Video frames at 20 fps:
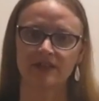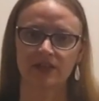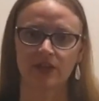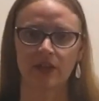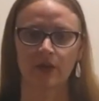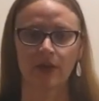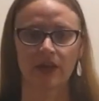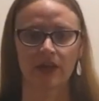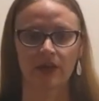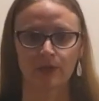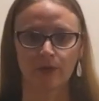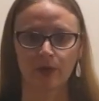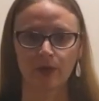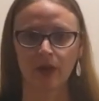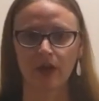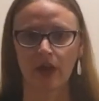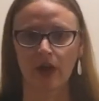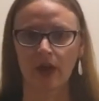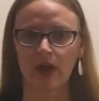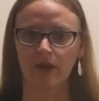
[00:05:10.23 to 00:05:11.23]
so that we can
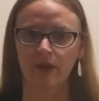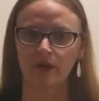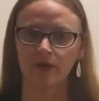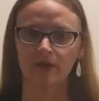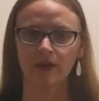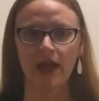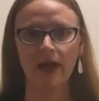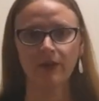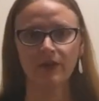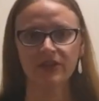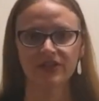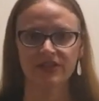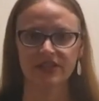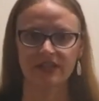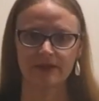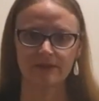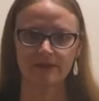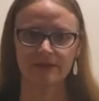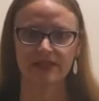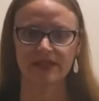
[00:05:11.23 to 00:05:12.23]
put our flower
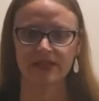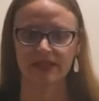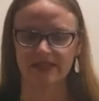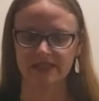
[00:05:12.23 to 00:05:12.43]
stems